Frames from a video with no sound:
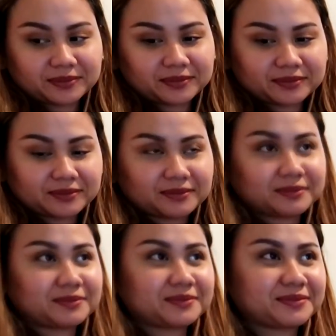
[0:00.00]

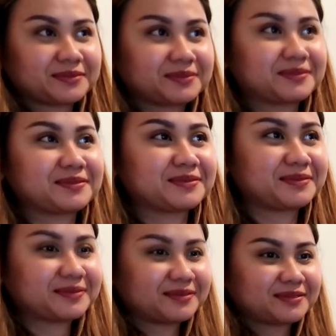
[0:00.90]

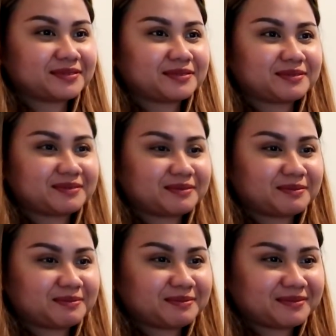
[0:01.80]

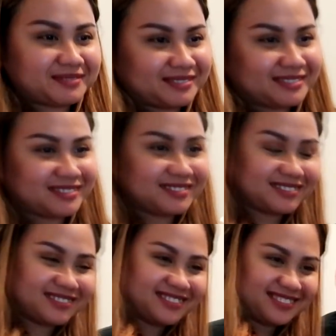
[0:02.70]

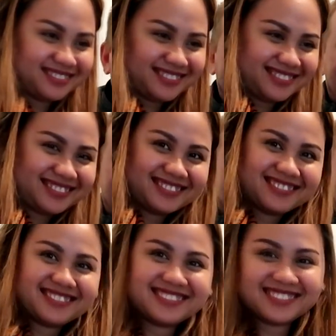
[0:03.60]

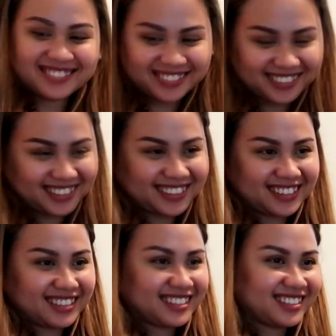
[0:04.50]

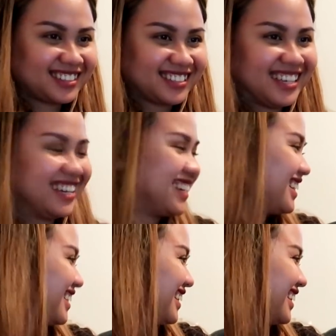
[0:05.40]

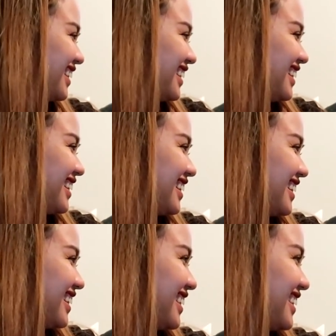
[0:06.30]

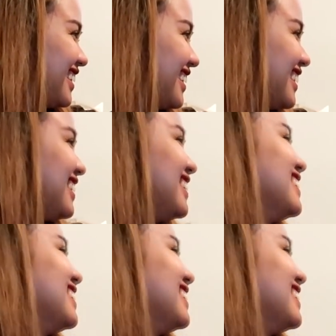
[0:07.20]
(not speaking)